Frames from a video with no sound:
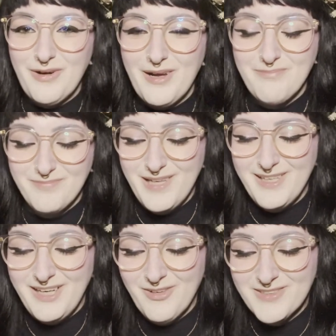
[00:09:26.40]
I'm
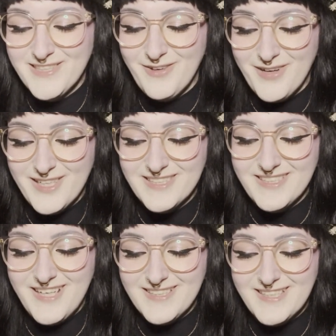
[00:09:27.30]
in all
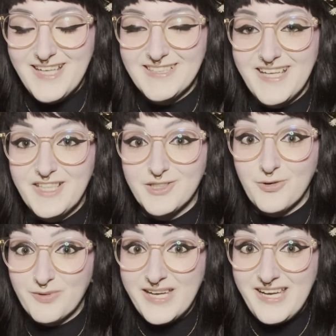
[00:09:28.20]
seriousness. It's
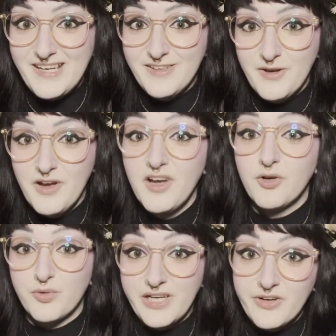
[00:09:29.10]

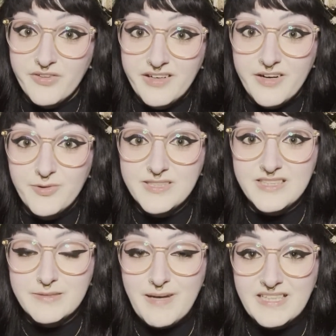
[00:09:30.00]
greener than I was
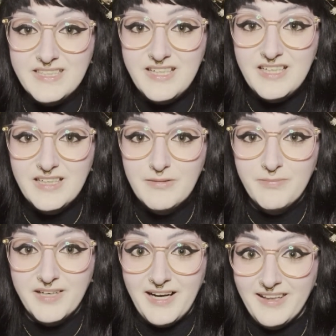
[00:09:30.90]
expecting,
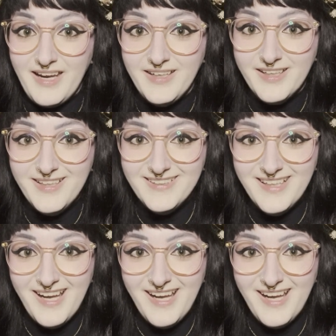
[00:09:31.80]
but I like it.